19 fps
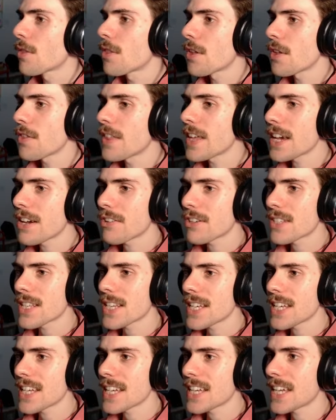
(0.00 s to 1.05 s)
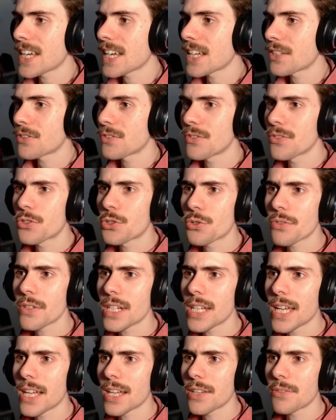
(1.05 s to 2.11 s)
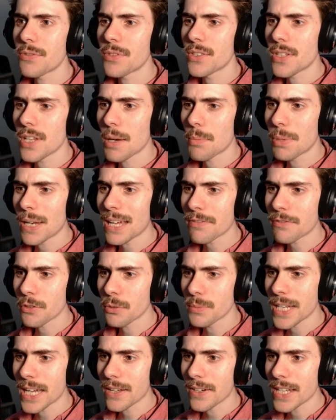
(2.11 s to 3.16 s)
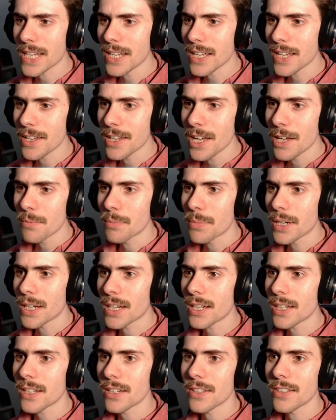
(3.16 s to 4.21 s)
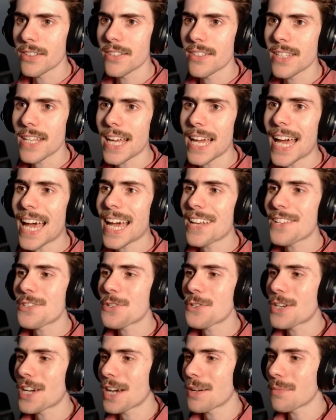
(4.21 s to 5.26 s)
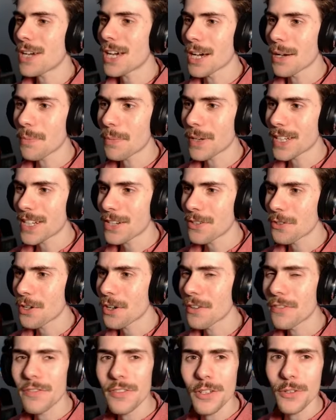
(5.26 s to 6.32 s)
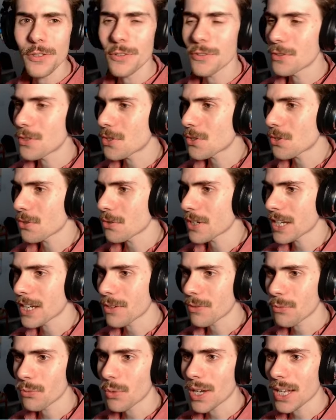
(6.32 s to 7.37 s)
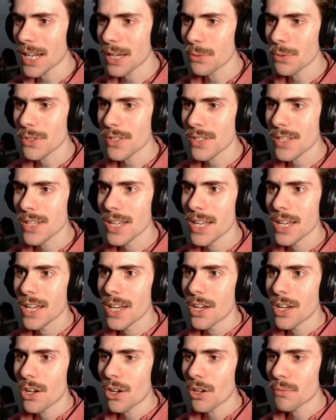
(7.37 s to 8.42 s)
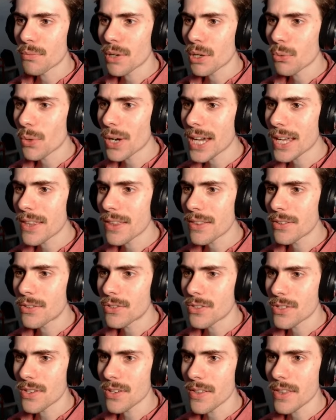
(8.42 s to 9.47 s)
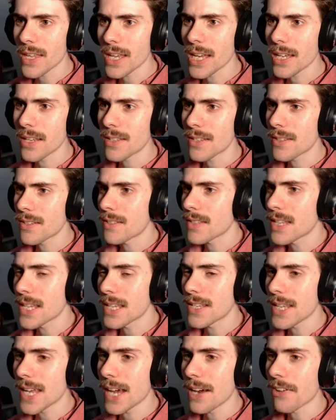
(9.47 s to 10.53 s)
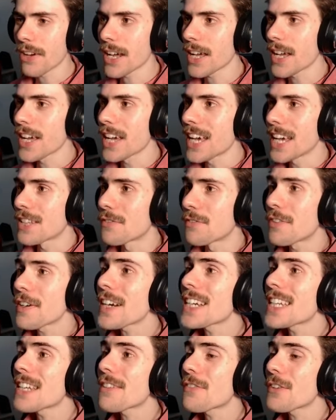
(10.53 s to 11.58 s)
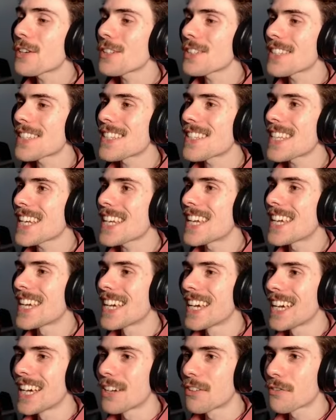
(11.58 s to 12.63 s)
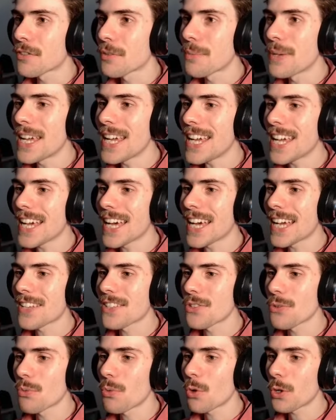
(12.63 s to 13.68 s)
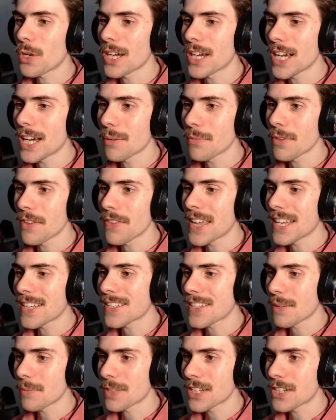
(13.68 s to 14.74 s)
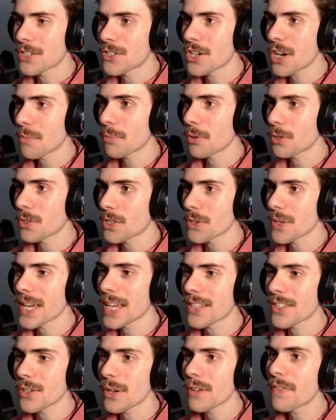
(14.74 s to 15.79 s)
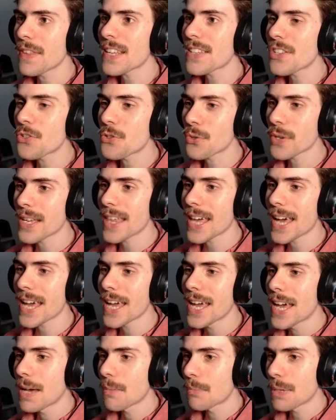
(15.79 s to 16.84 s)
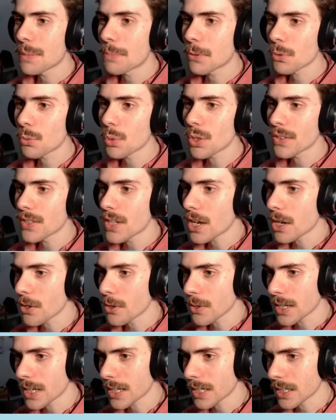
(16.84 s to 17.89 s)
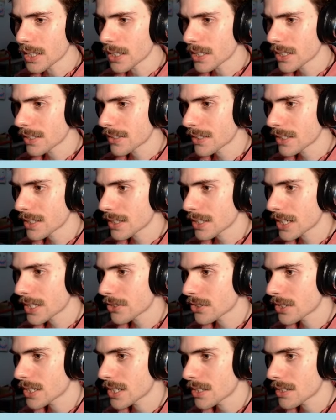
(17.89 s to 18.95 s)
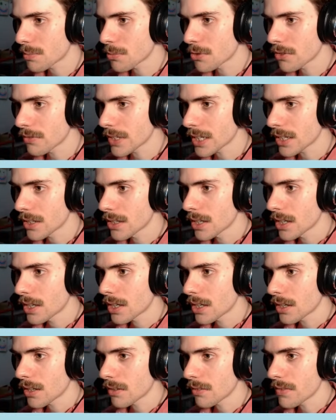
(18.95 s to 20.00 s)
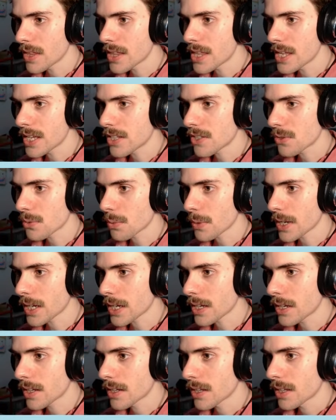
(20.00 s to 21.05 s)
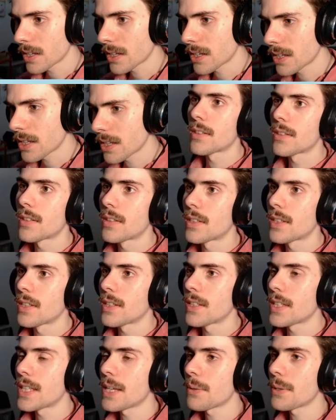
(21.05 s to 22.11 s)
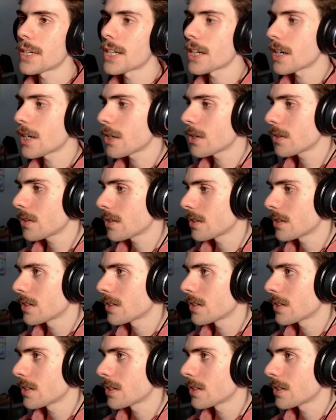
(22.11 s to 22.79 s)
that there is a platform down here, because as you come up, I don't know if you saw it while I was on my way to this area, it's very difficult to see from here as you're walking up that there's something to jump onto here. So if there's a tree there, people will know. I think I actually need to move it over this way. There we go.